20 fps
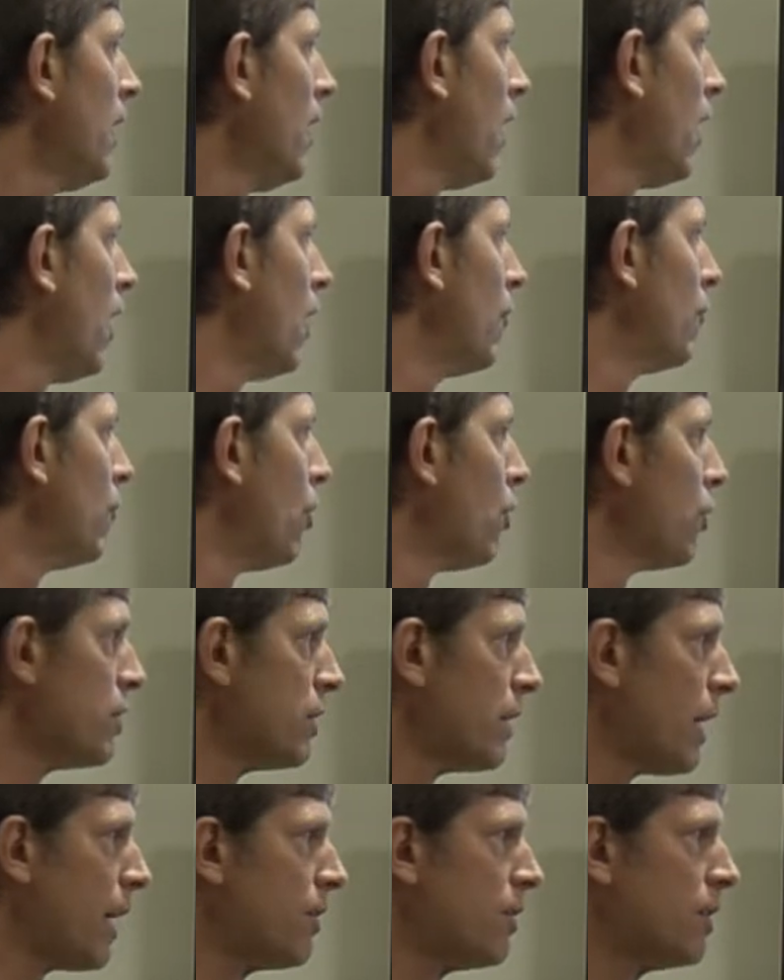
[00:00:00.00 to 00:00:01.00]
Most
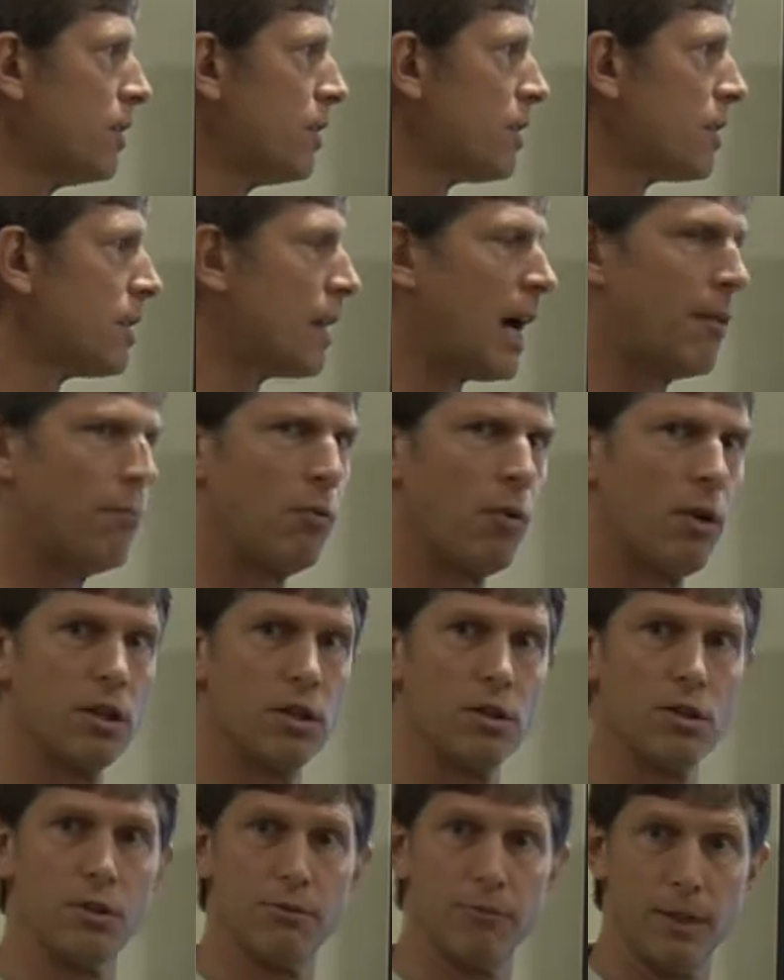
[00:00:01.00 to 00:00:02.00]
nitrogen is the top 1 to
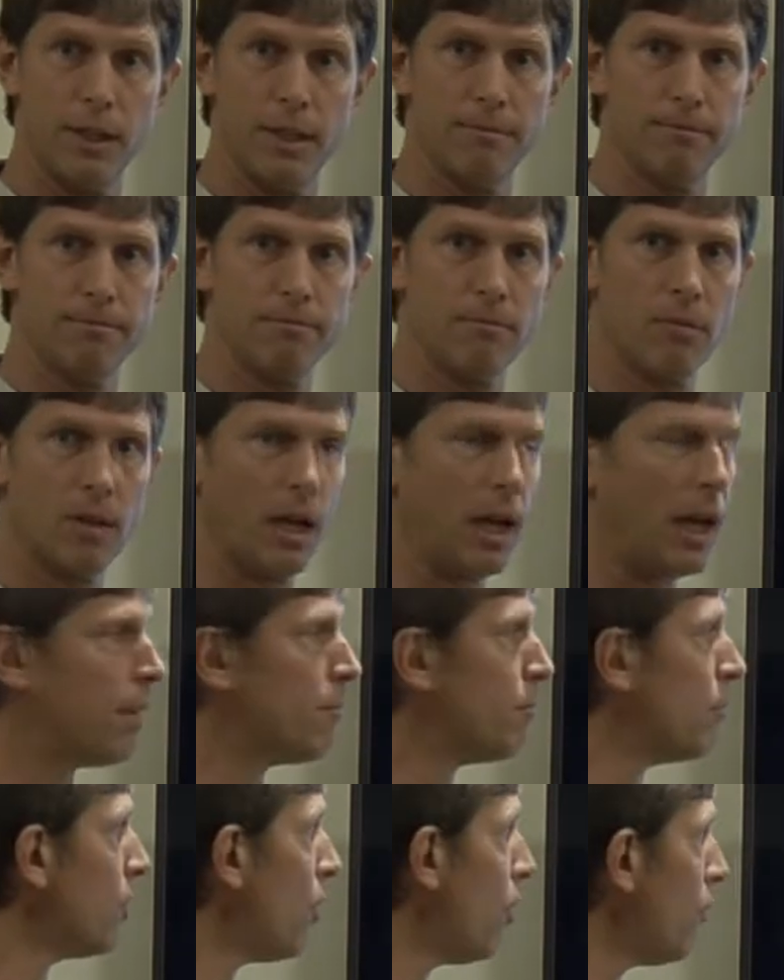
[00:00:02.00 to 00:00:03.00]
2 feet and
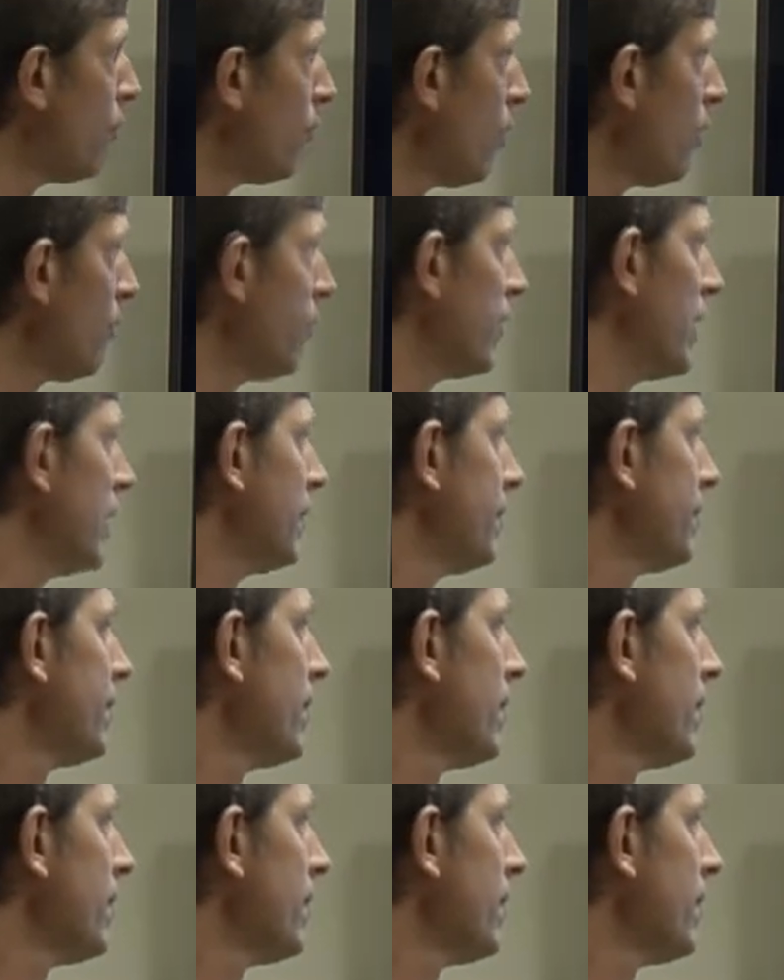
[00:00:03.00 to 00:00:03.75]
below 4 feet.